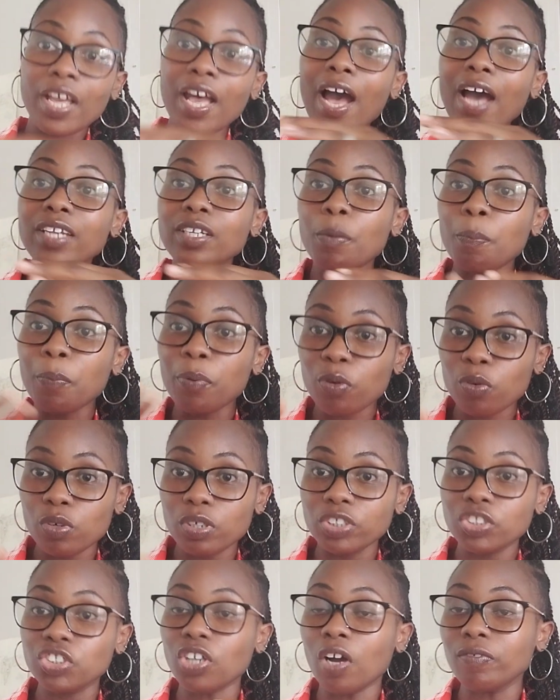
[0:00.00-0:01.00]

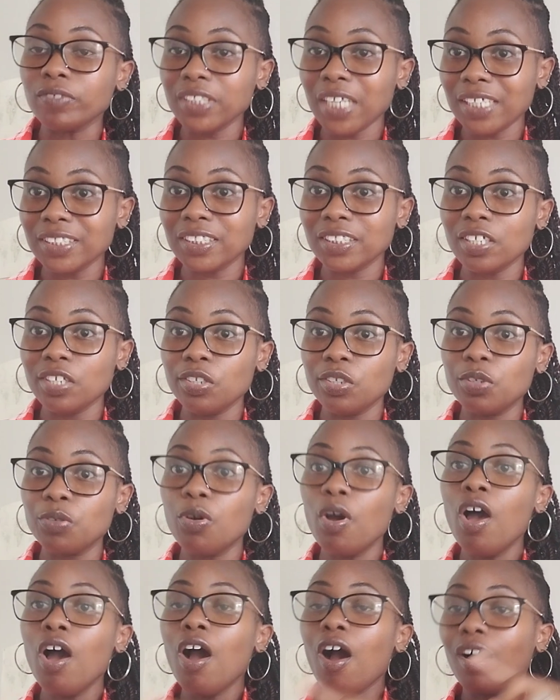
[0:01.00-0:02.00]
approach of testing
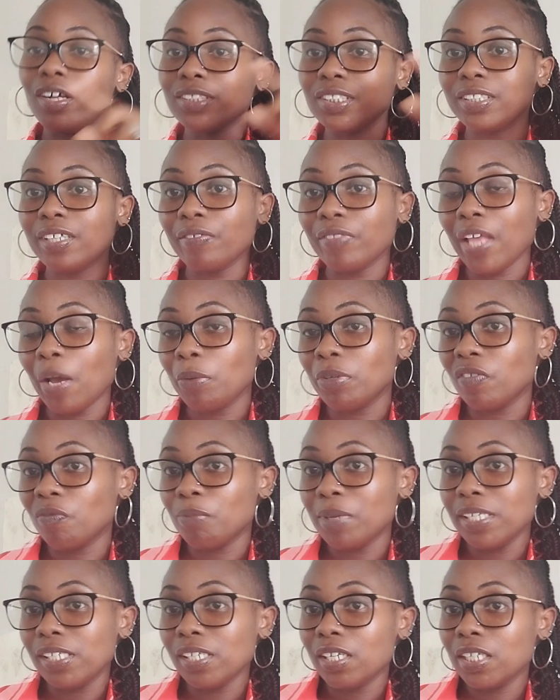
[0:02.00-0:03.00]
you on stuff that would have
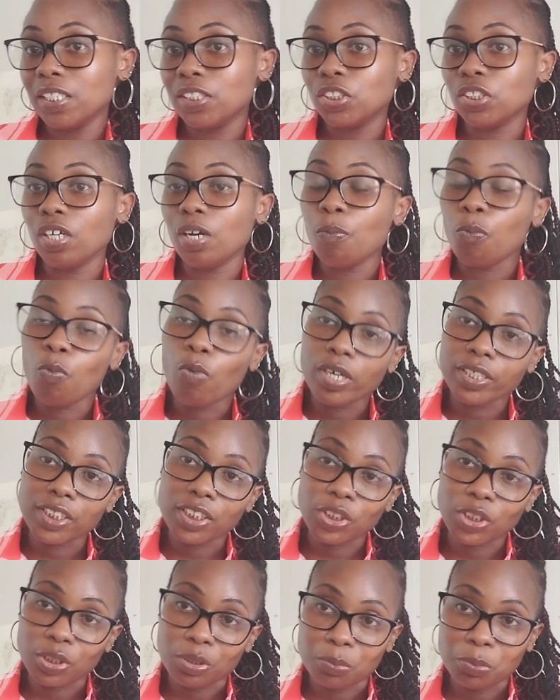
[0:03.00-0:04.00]
been done in term 1
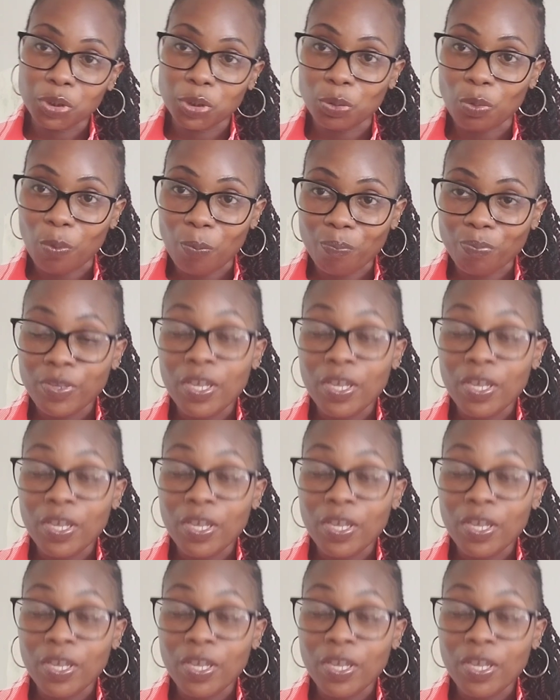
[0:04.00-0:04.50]
and term 2.